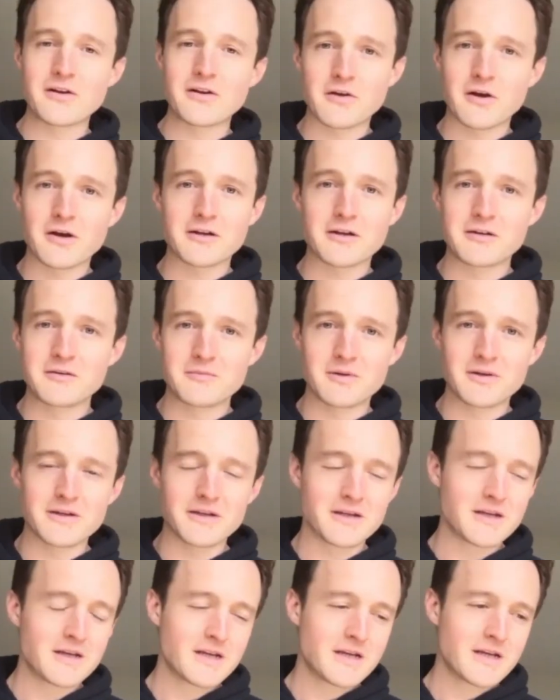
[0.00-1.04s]
talking but
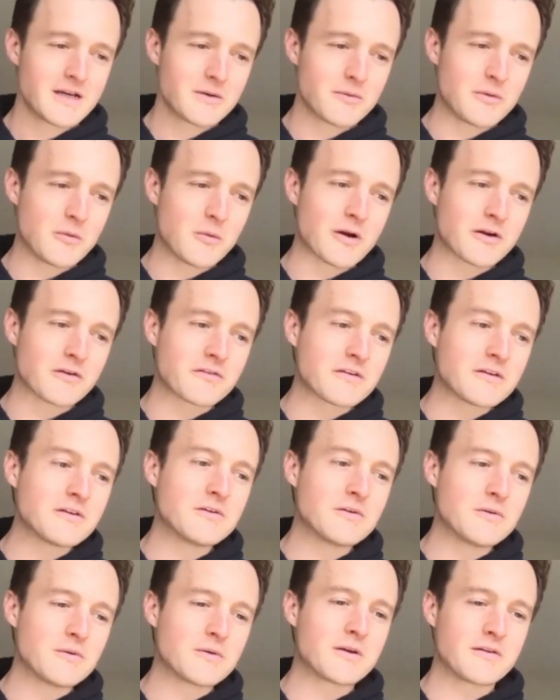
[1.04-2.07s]
we want to see
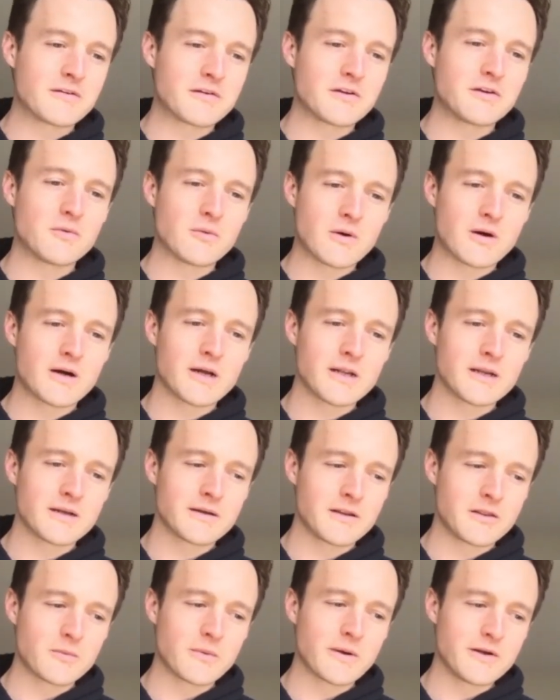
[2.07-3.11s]
you continue on
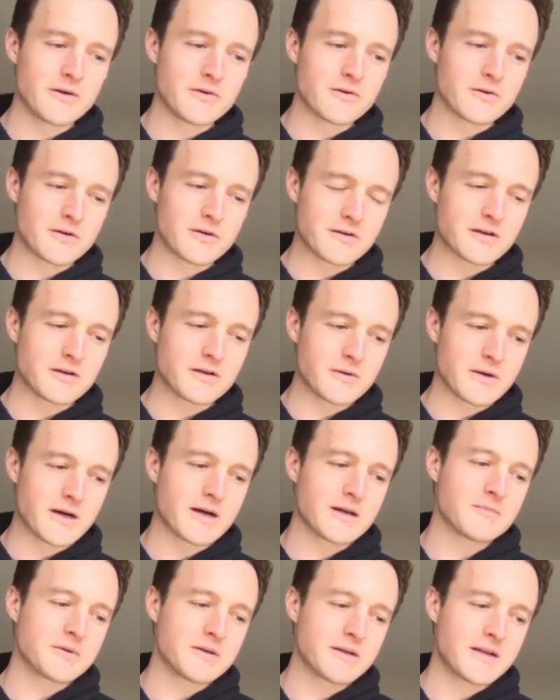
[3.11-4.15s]
in the way you're continuing
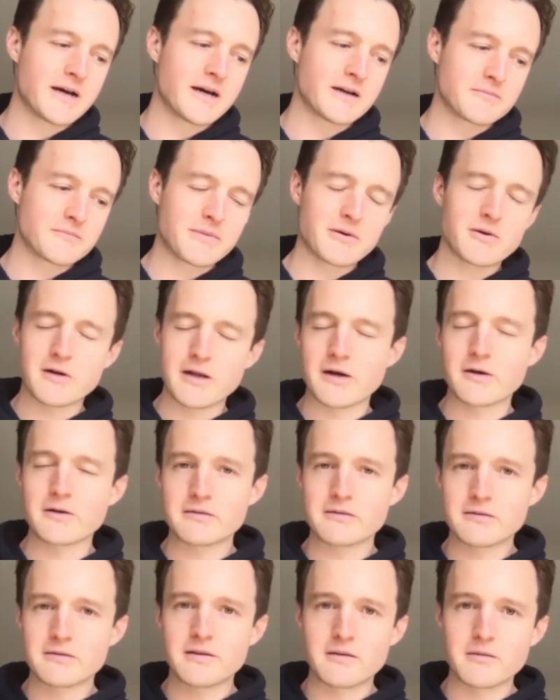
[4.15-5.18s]
on, but not burn out
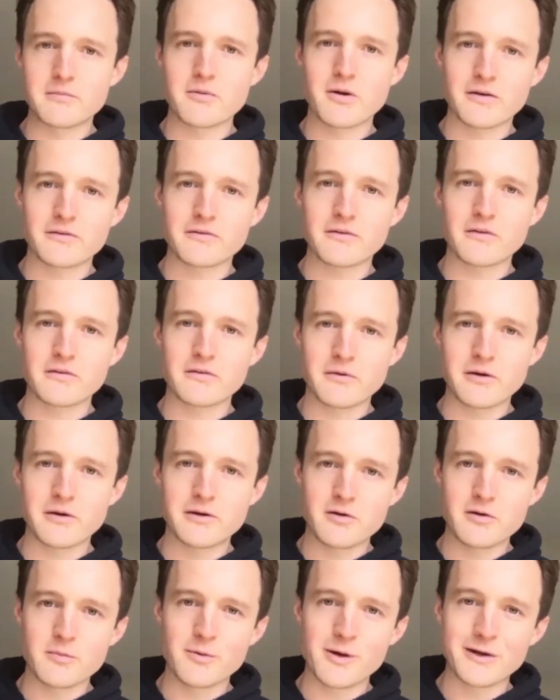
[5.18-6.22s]
in the process, right?
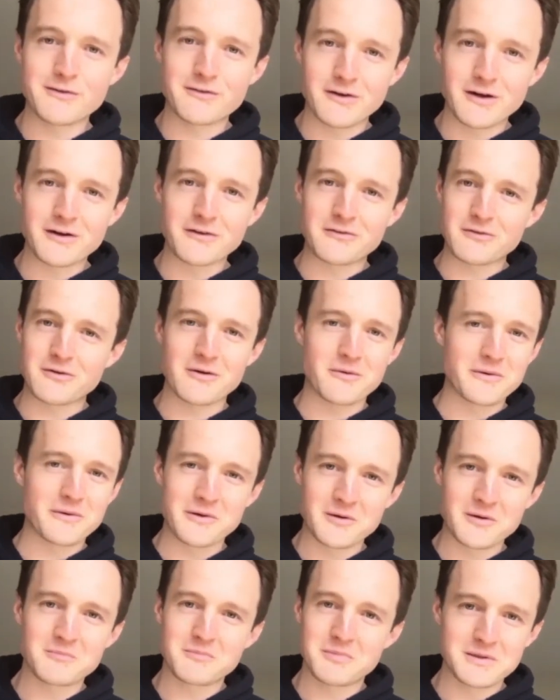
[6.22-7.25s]
You're a bright, shining star. We
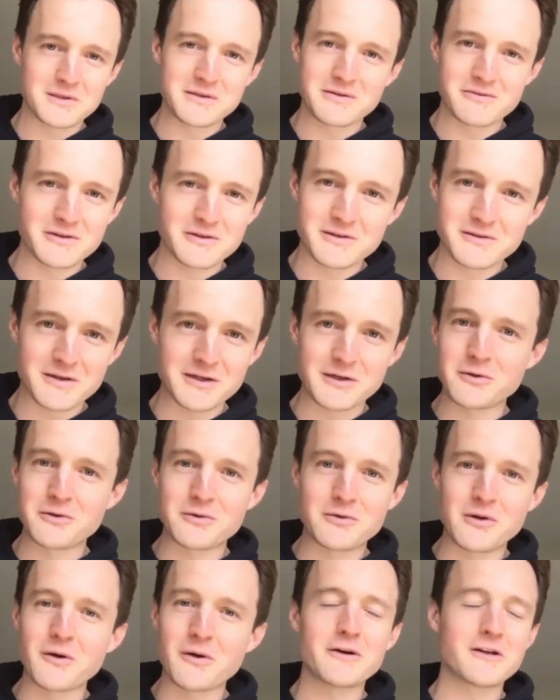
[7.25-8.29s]
all believe it, and I know you
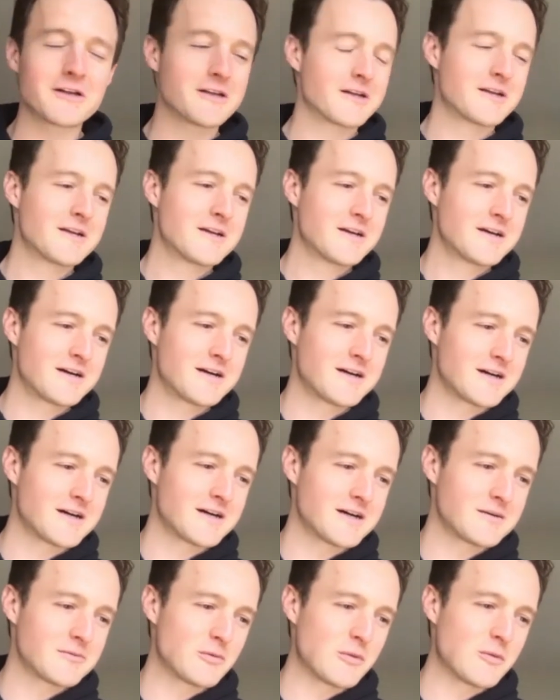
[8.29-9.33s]
know it.
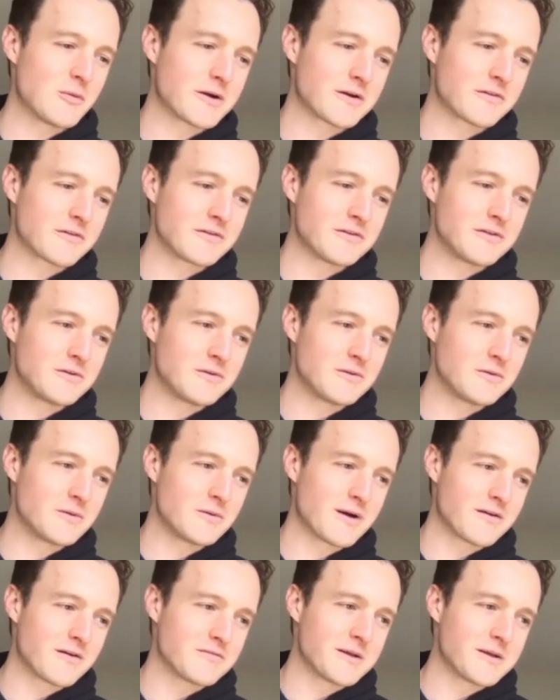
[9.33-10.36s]
Uh, we want to see you
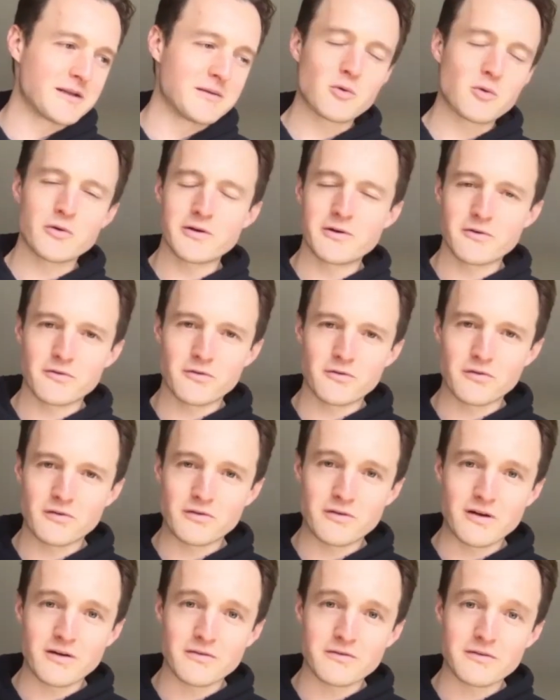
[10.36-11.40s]
have many more years of
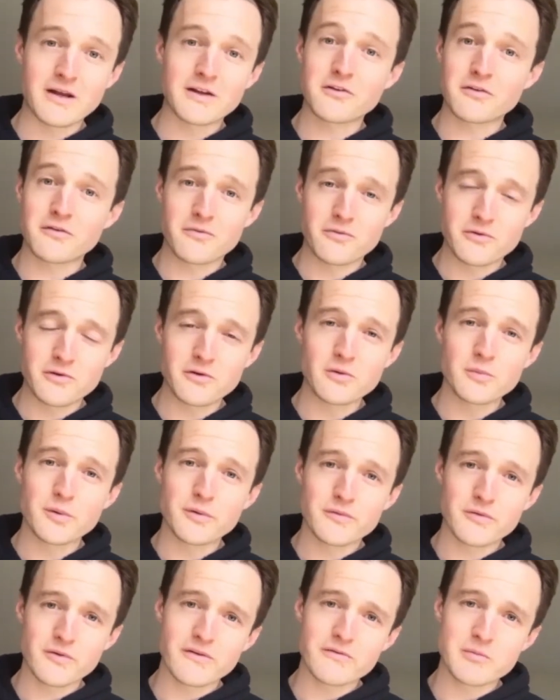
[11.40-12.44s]
success, not just for you, but
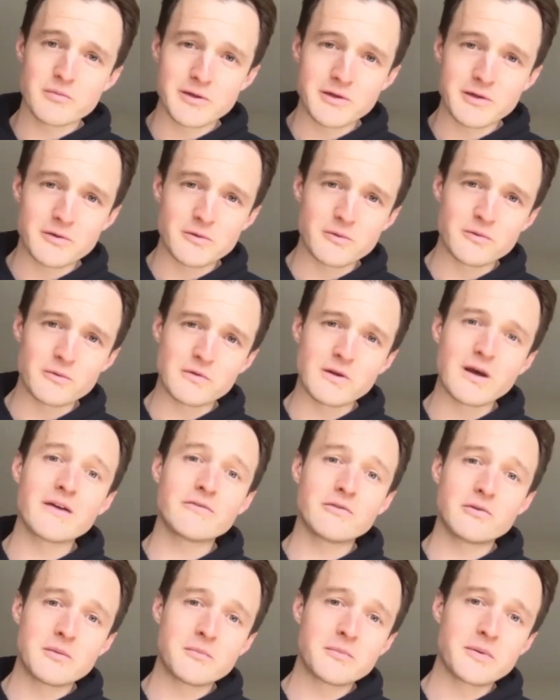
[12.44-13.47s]
for everybody whose lives
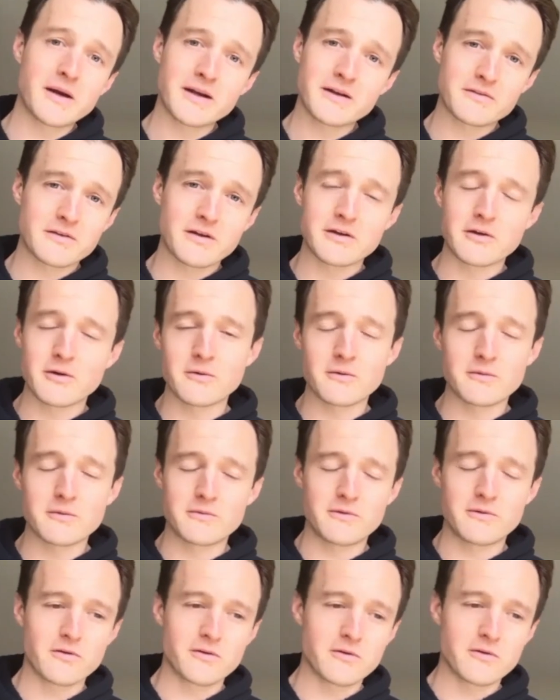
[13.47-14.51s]
you impact. Because I know
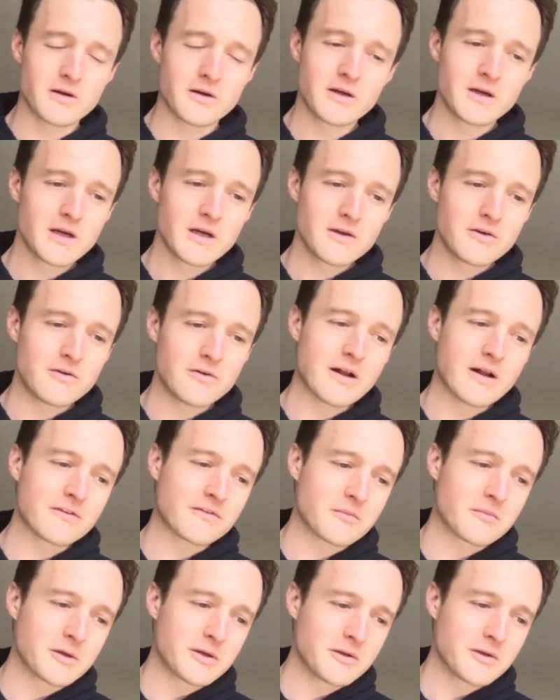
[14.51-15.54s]
you're you're not
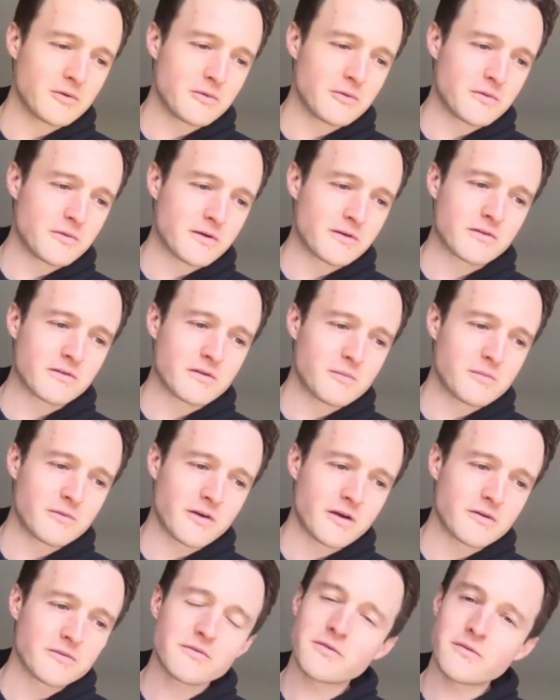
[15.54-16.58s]
somebody who thinks of
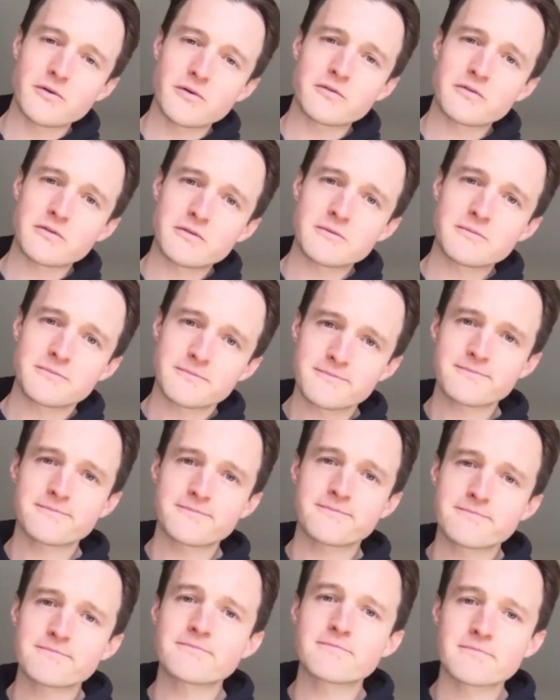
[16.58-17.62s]
themselves first.
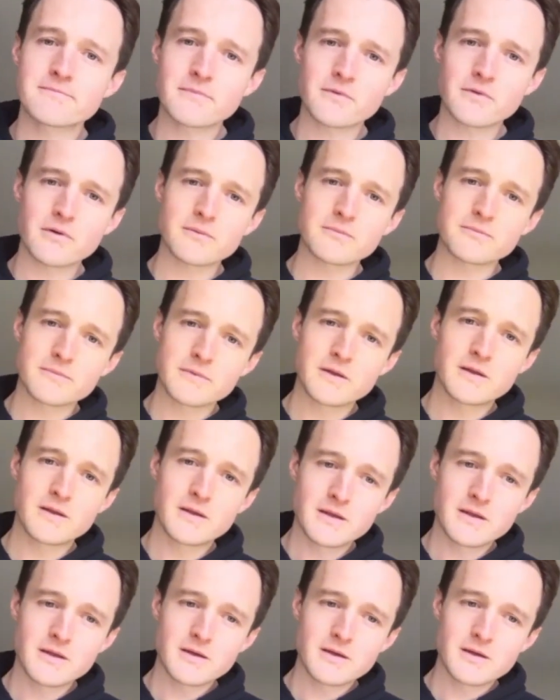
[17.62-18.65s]
So
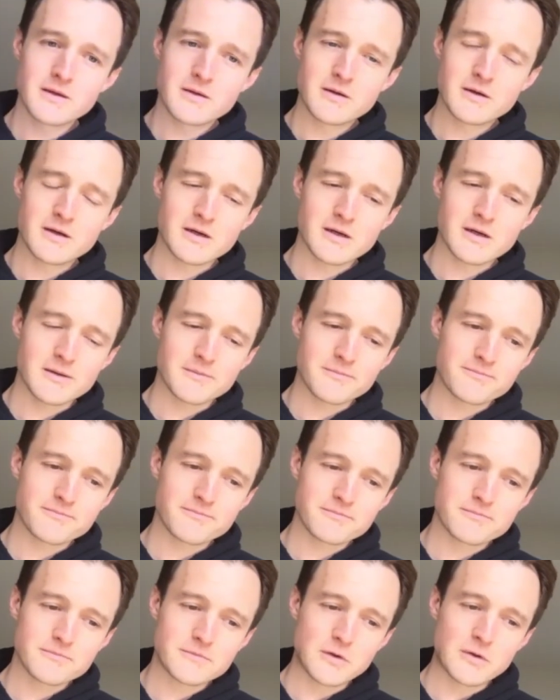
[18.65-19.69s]
um,
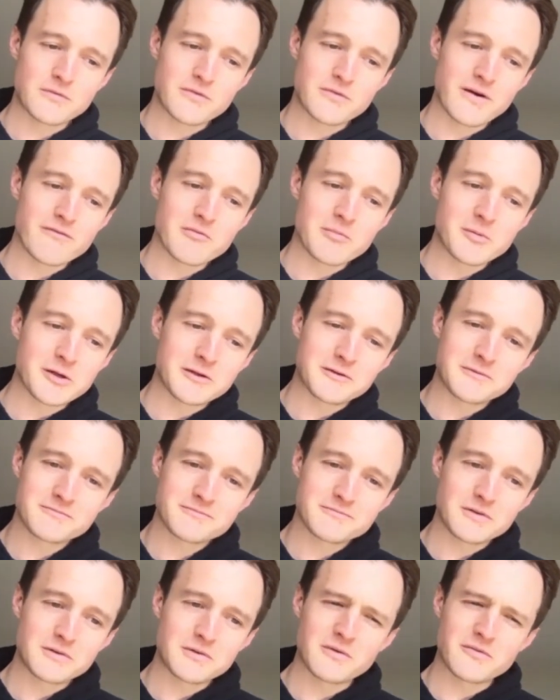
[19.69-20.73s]
do it for everybody,
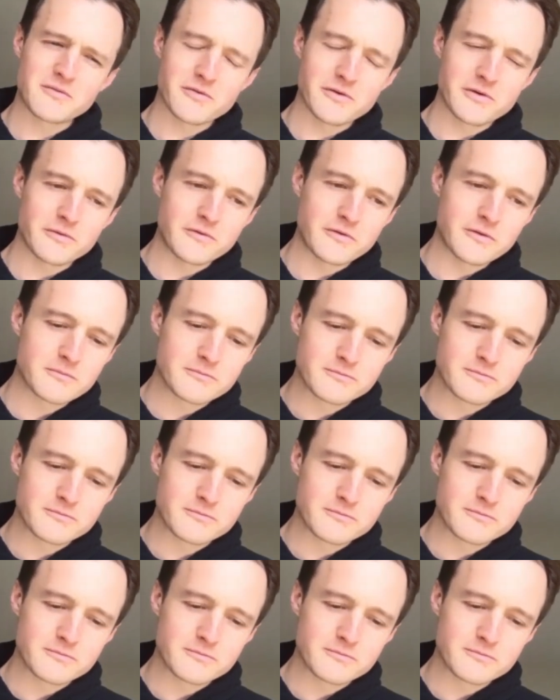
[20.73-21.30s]
but do it for you too.